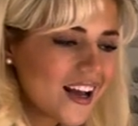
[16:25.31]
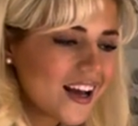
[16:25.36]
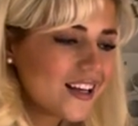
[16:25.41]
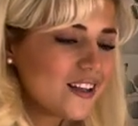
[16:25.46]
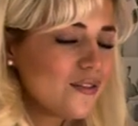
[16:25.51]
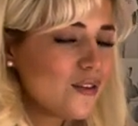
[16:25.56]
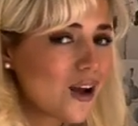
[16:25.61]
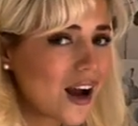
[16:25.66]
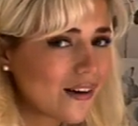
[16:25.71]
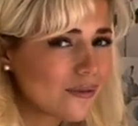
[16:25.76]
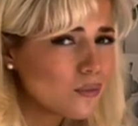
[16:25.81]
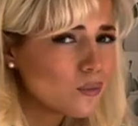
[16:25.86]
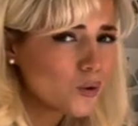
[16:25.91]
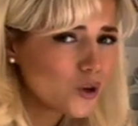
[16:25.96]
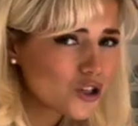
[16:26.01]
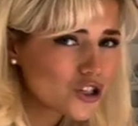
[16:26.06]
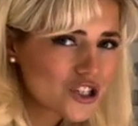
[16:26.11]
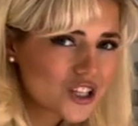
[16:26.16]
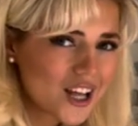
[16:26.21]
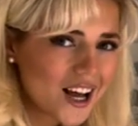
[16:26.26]
and if you haven't
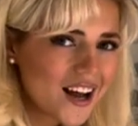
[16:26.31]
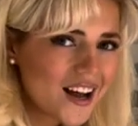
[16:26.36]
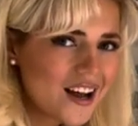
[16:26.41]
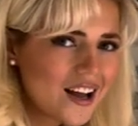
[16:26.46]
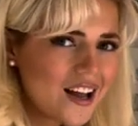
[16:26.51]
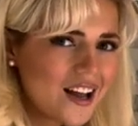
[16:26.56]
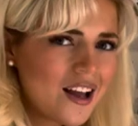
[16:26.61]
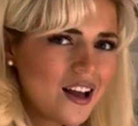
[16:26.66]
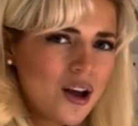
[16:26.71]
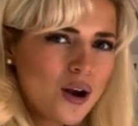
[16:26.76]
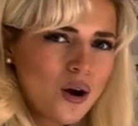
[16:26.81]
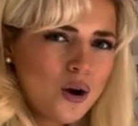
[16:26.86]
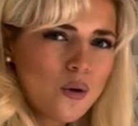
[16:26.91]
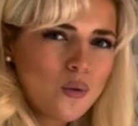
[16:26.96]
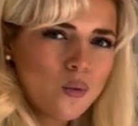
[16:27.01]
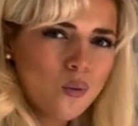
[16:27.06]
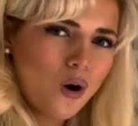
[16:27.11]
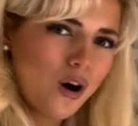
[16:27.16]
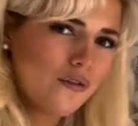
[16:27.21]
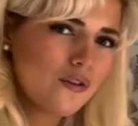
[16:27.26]
watched that,
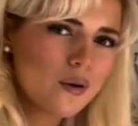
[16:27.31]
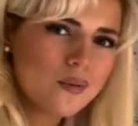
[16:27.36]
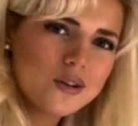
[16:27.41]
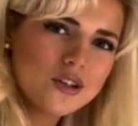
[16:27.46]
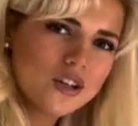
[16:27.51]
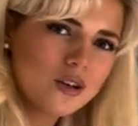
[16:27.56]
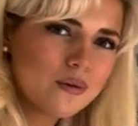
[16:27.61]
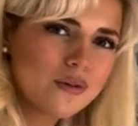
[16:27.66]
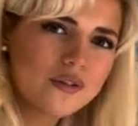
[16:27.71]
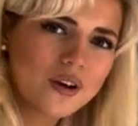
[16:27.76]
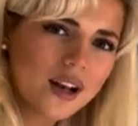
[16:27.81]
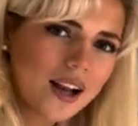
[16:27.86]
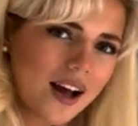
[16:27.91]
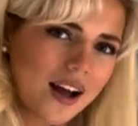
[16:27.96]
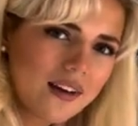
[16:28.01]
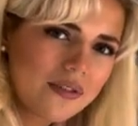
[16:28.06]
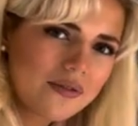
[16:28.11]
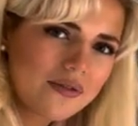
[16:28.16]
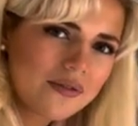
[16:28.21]
what have you been doing with your life?